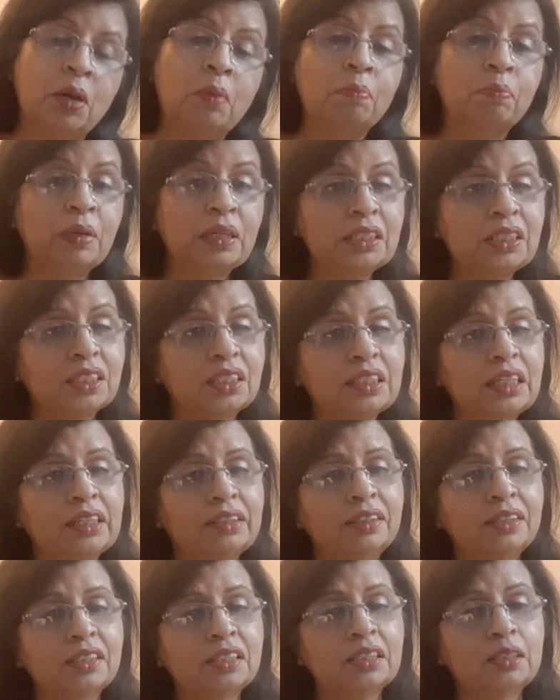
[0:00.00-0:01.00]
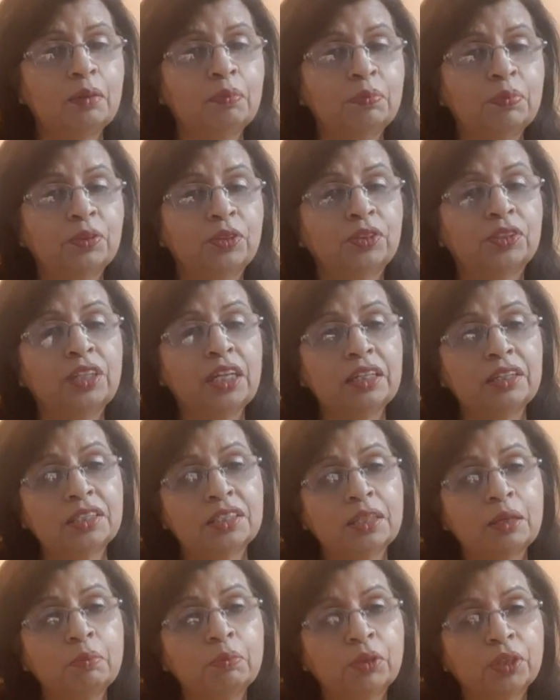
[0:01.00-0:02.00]
But there is
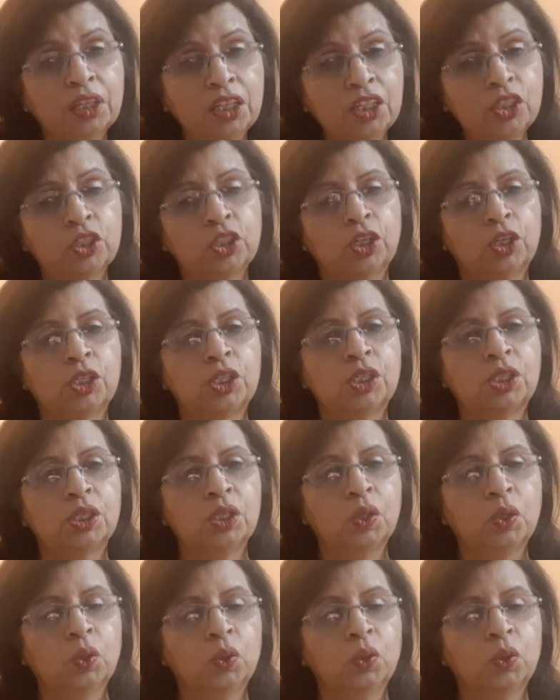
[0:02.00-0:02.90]
some research